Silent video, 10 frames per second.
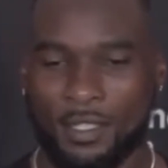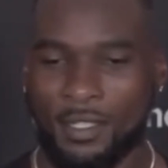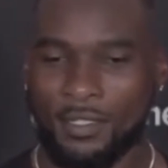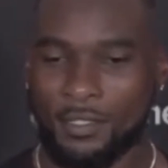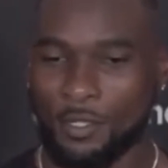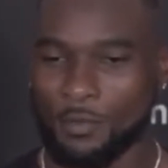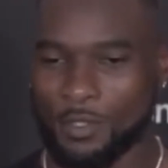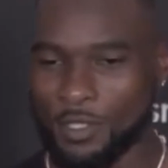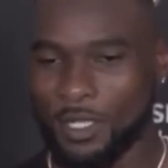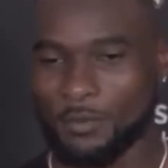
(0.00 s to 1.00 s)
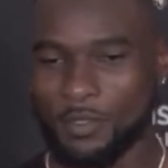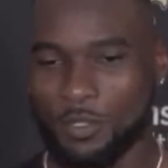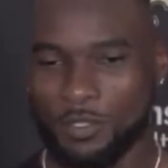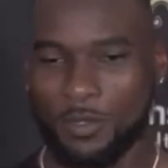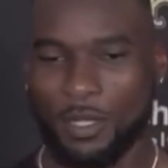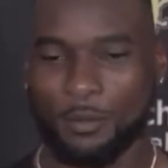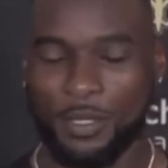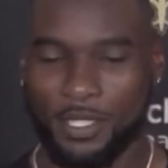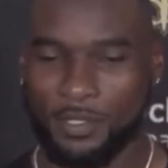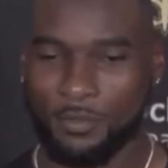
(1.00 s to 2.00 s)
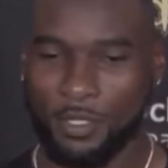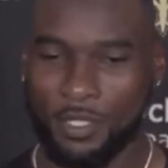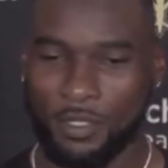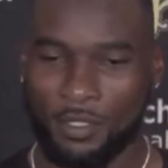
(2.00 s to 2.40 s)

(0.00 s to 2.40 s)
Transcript: So when you come to a place where